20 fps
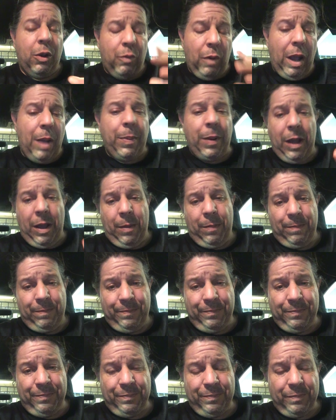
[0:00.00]
Grubhub
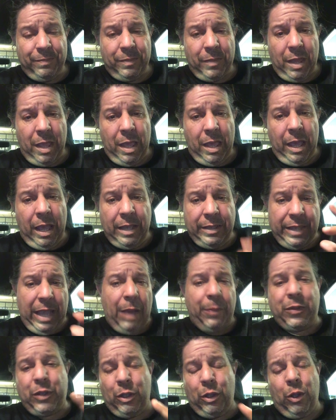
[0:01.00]
is
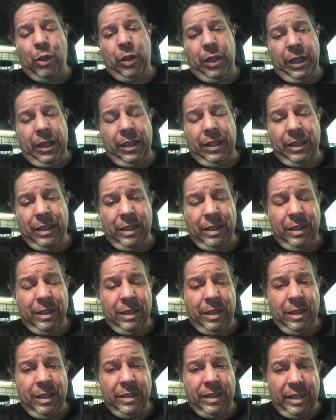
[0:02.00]
absolutely
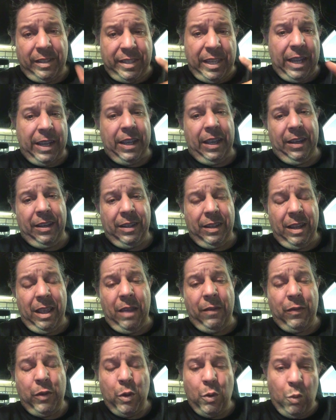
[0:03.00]
the ticket
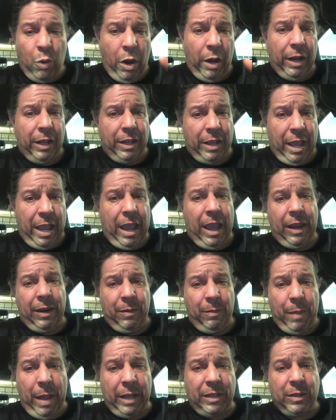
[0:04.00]
if you want to get ahead
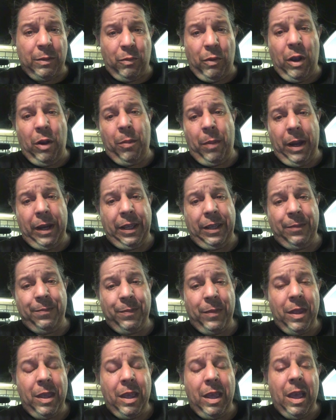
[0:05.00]
and make some real money.
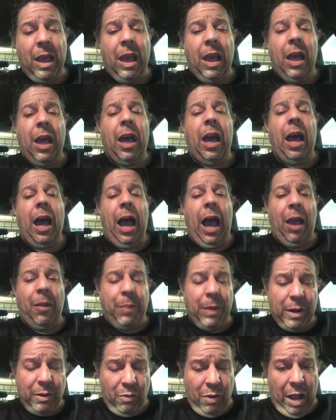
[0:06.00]
I've
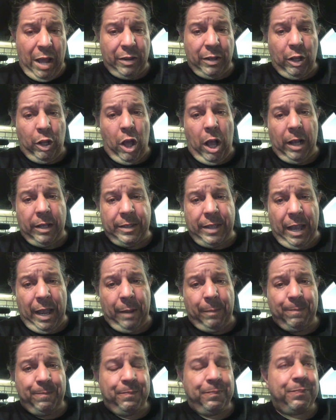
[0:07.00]
been around a long
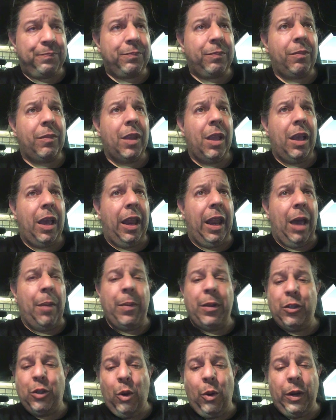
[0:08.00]
time, and I've
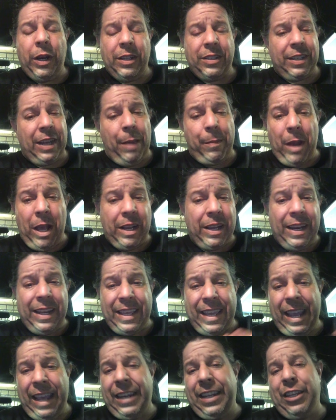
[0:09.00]
been doing this, and I'm not going
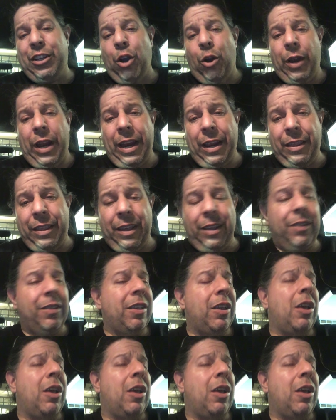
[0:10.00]
to candy coat anything.